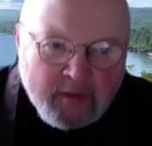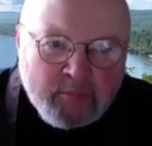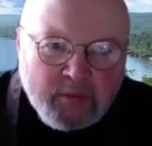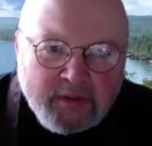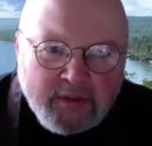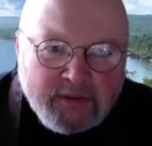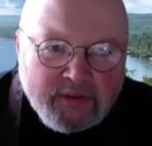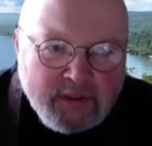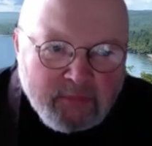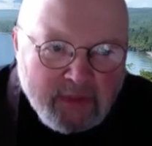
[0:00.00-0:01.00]
but it did
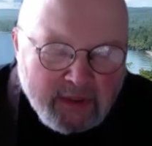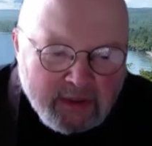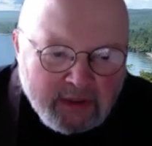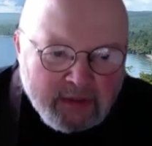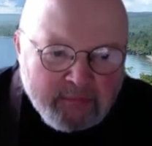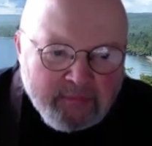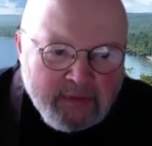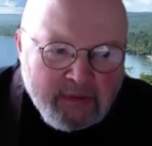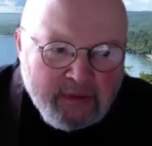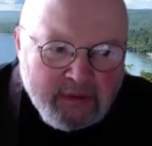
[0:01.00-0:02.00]
seem like
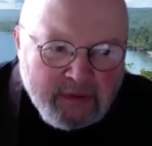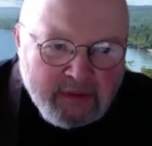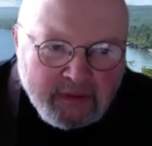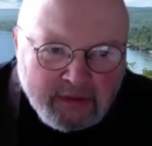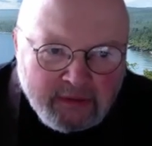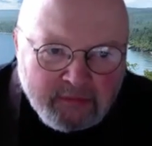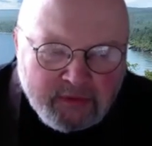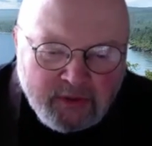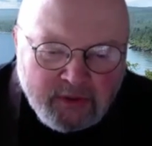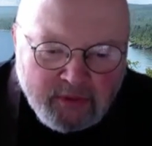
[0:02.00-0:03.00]
it
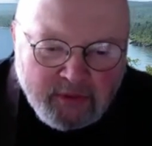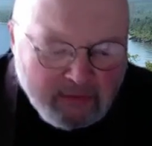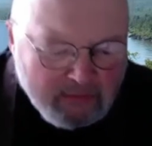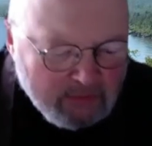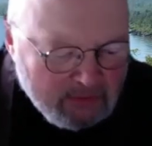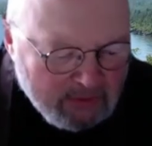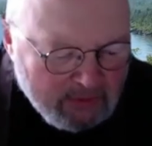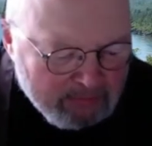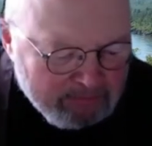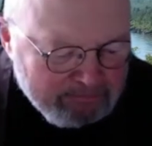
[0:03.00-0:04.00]
was something that was,
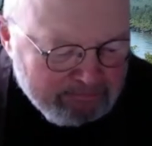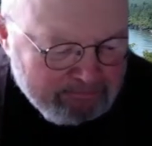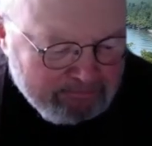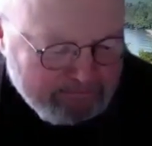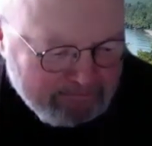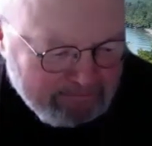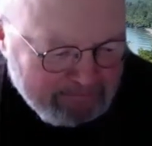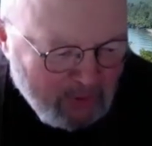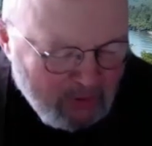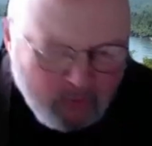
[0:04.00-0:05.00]
I
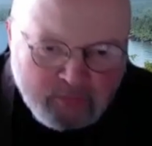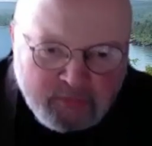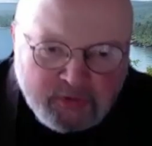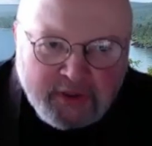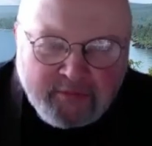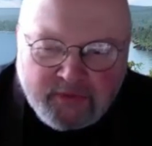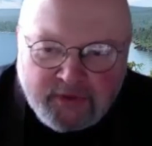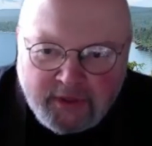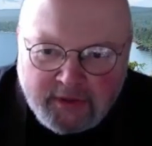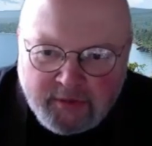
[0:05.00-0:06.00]
don't know, was it
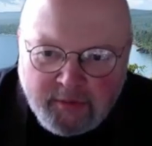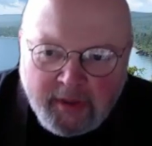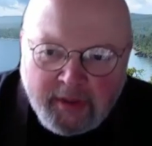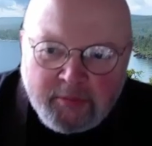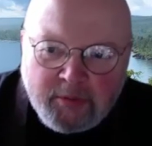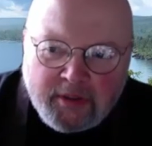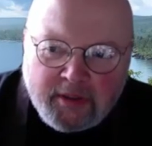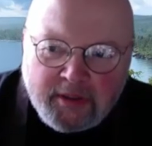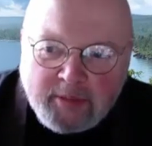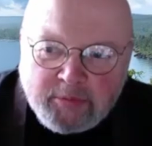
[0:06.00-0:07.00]
emphasized? But
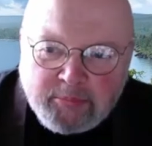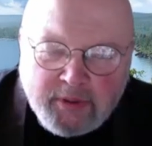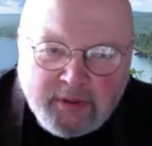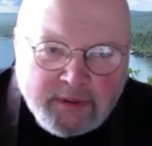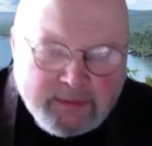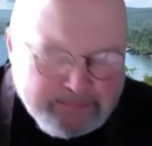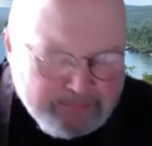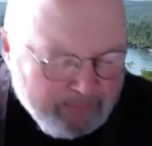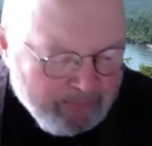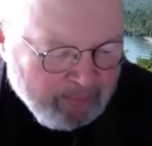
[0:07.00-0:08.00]
it kept appearing.
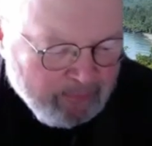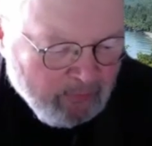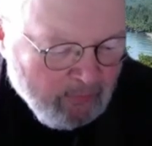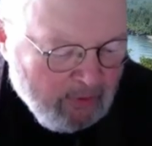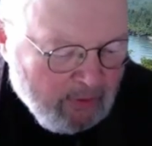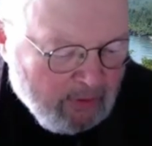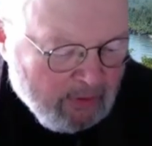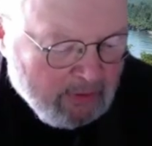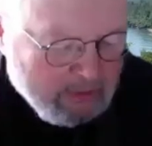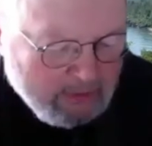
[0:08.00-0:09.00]

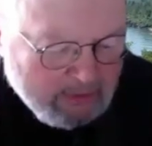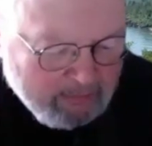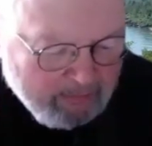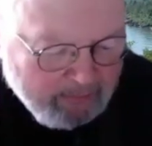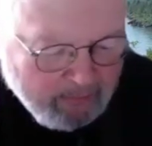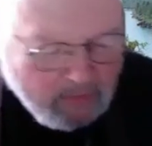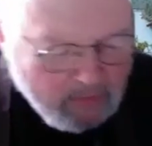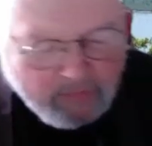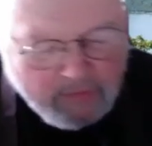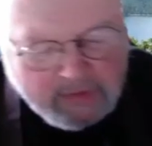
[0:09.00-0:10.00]
And
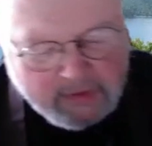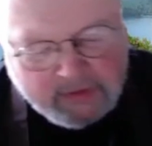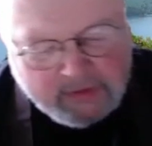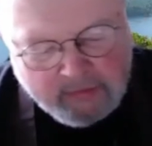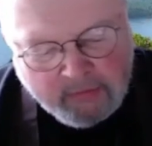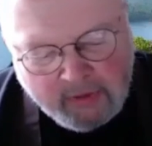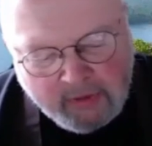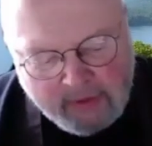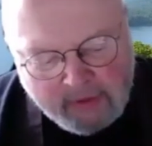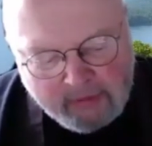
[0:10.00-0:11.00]
finally, at some point, I
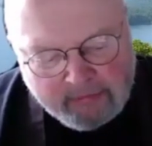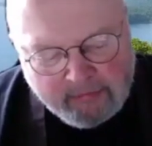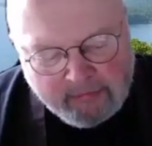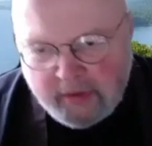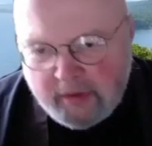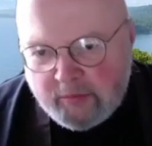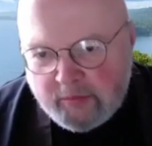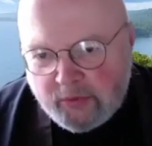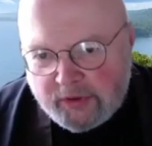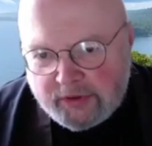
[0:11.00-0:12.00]
met a
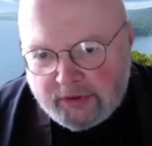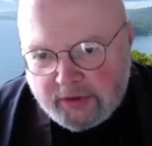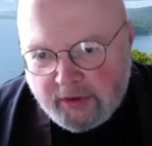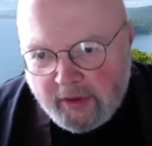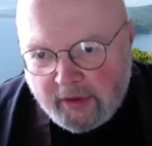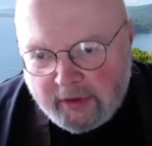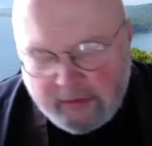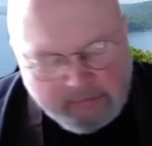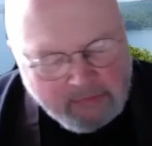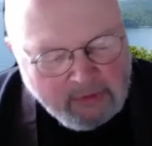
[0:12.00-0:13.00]
Buddhist
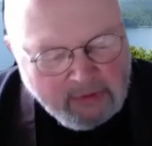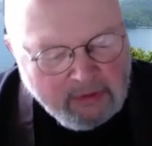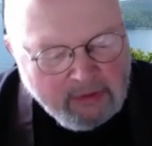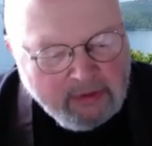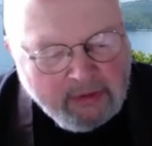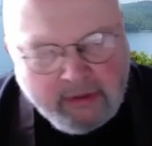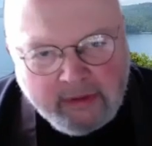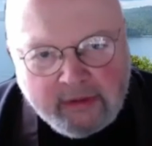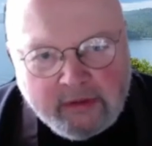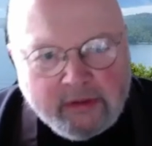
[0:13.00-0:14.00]
scholar,
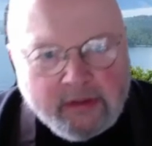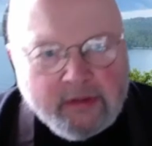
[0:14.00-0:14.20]
and